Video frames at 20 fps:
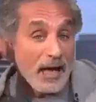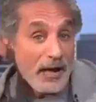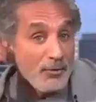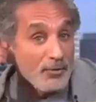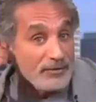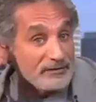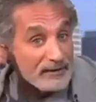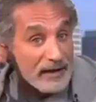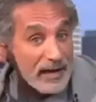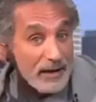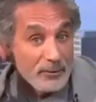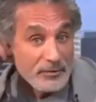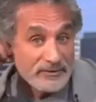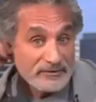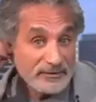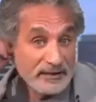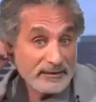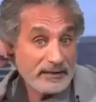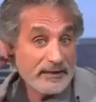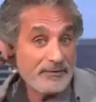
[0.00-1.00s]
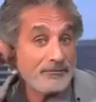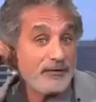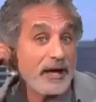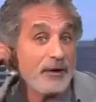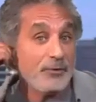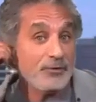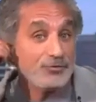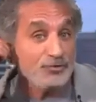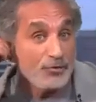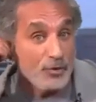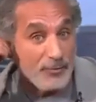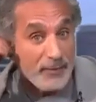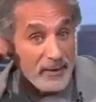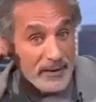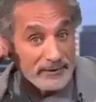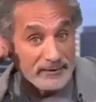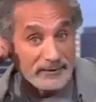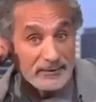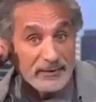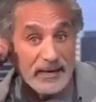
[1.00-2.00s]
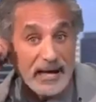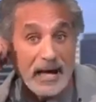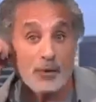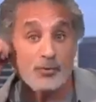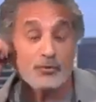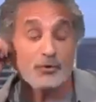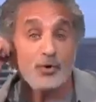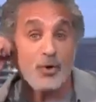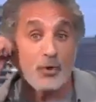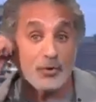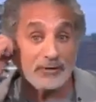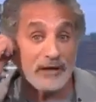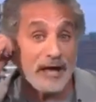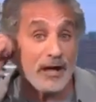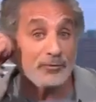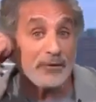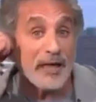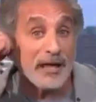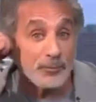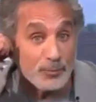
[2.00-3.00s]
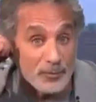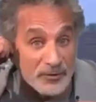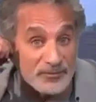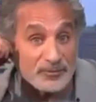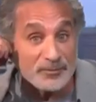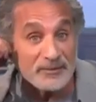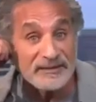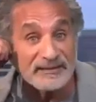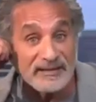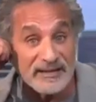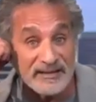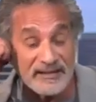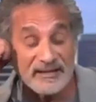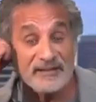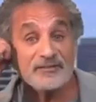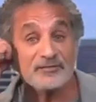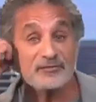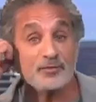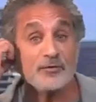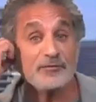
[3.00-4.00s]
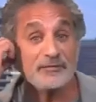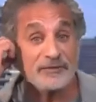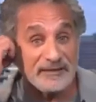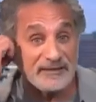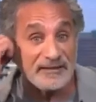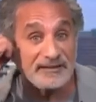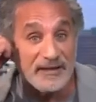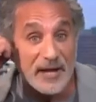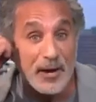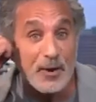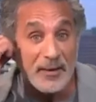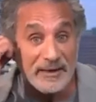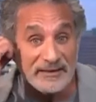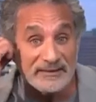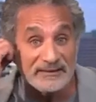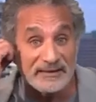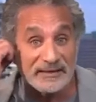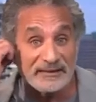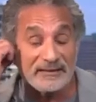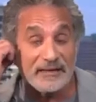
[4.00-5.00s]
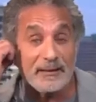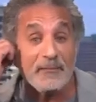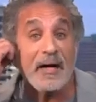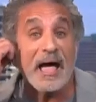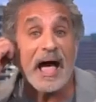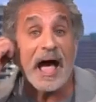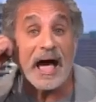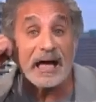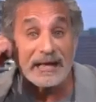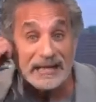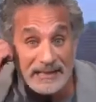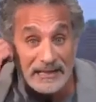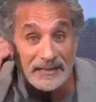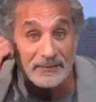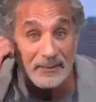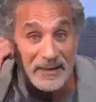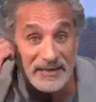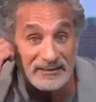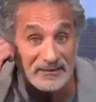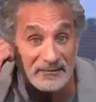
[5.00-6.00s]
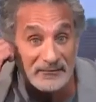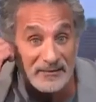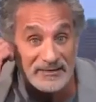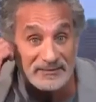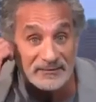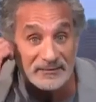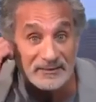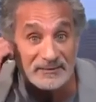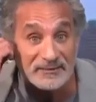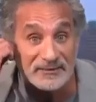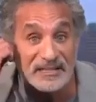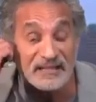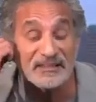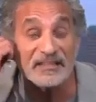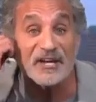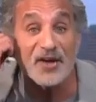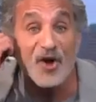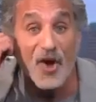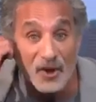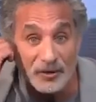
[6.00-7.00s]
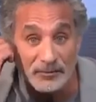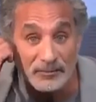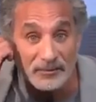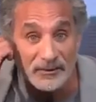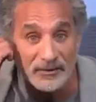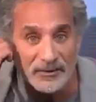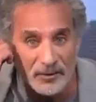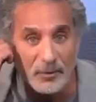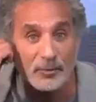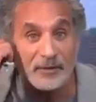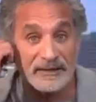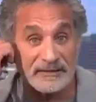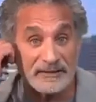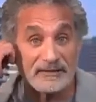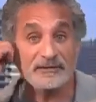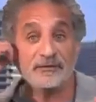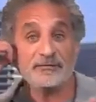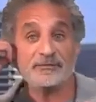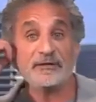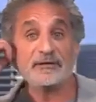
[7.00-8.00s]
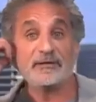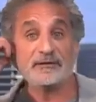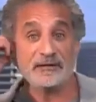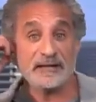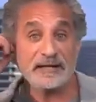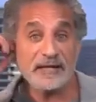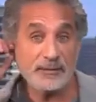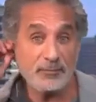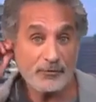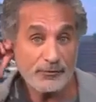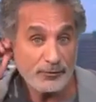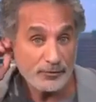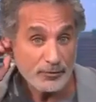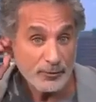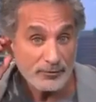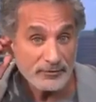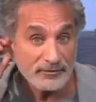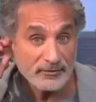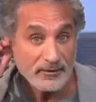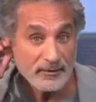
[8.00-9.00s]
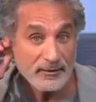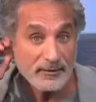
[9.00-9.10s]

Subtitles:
would say, if I was Joe Biden, I would go down and whisper in the ears of Netanyahu and tell them, I hate bad investments. They haunt me, like Littlefinger in Game of Thrones.